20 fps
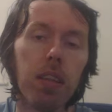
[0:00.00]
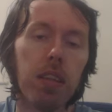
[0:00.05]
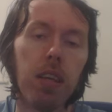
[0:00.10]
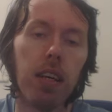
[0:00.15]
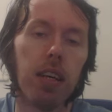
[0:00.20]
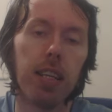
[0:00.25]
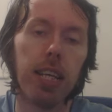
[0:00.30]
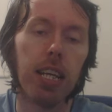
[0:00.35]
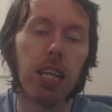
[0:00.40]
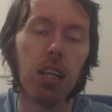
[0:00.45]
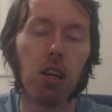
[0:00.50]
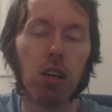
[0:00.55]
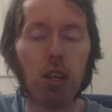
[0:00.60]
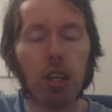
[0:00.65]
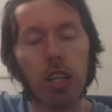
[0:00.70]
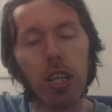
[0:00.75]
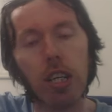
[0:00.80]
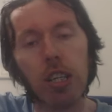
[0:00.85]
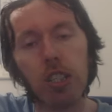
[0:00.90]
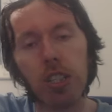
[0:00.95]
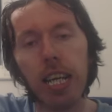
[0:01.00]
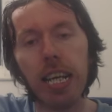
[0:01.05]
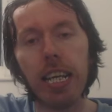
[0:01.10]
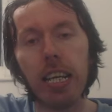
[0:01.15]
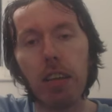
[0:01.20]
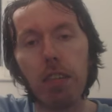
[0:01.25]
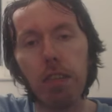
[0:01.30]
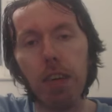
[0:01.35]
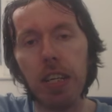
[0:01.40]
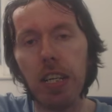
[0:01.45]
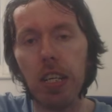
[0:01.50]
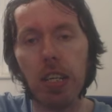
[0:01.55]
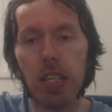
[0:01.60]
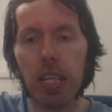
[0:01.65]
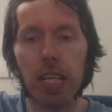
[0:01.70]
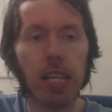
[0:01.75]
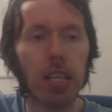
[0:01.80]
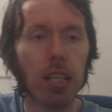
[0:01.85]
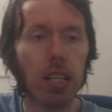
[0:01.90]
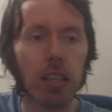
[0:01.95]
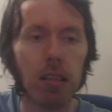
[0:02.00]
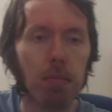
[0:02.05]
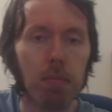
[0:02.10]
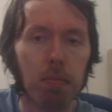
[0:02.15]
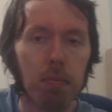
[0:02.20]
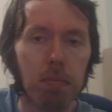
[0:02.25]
that they're not going to say anything until,